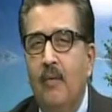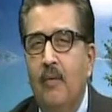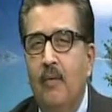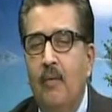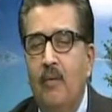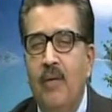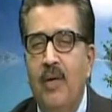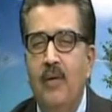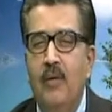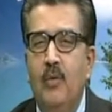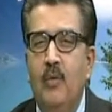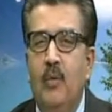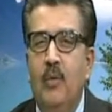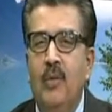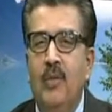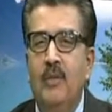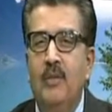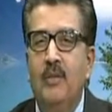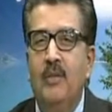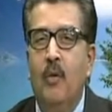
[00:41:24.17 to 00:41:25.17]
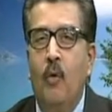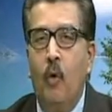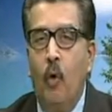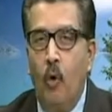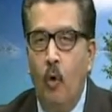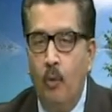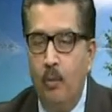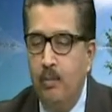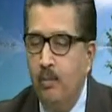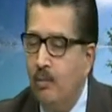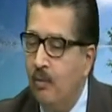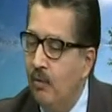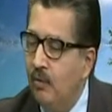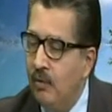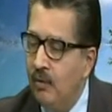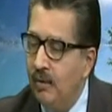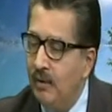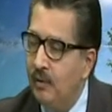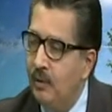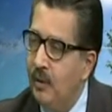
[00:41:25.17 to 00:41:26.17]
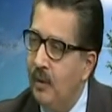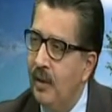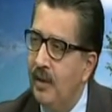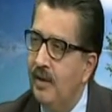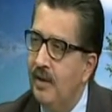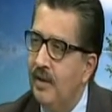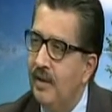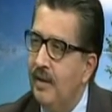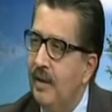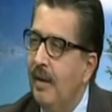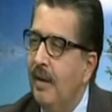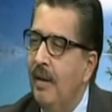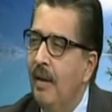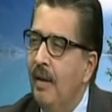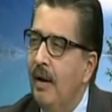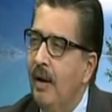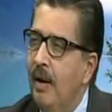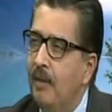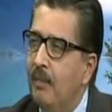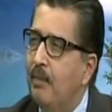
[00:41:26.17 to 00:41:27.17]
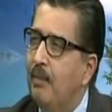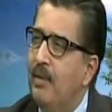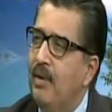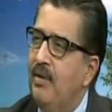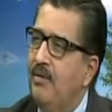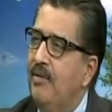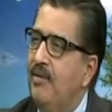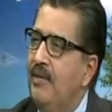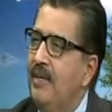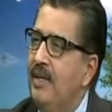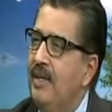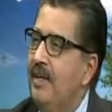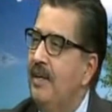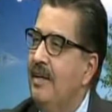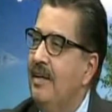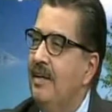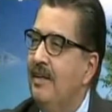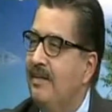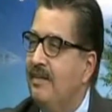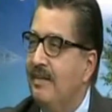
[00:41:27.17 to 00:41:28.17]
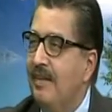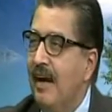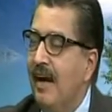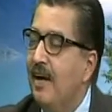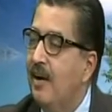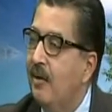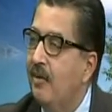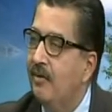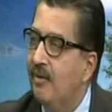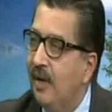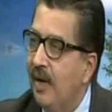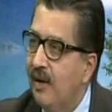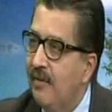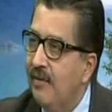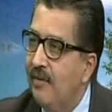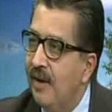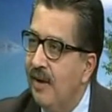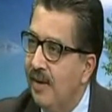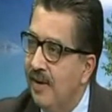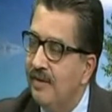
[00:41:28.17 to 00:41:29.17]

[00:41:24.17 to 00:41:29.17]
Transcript: moving towards hope, moving towards uplifting side of life.